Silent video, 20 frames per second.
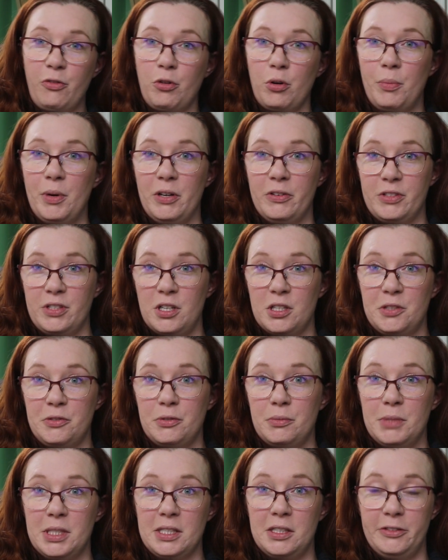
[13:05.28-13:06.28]
pair of socks for
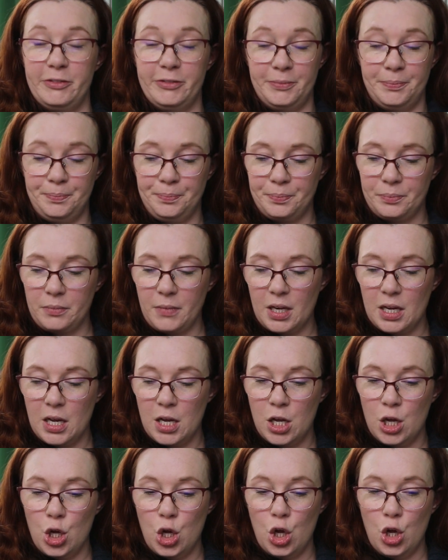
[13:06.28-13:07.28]
myself.
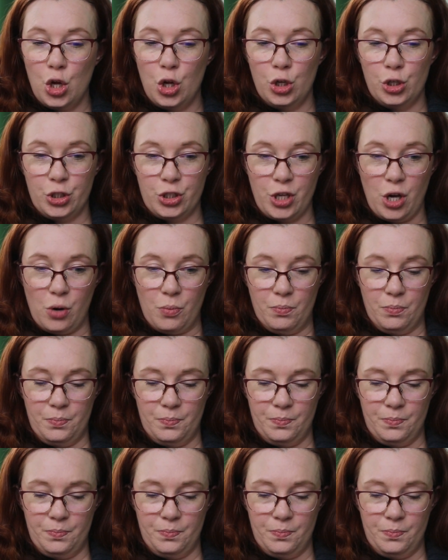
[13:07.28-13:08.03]
So